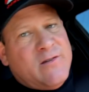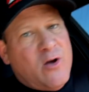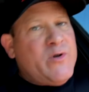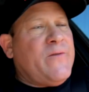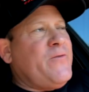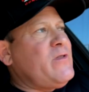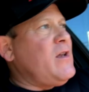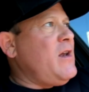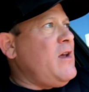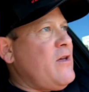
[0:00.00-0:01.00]
no different
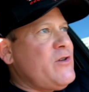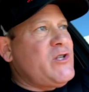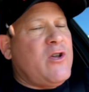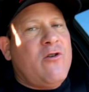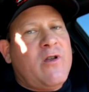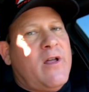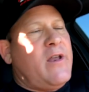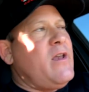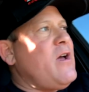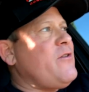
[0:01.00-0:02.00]
than any other security on
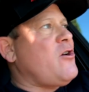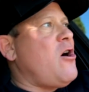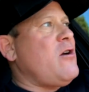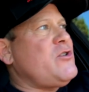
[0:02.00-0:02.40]
any other car.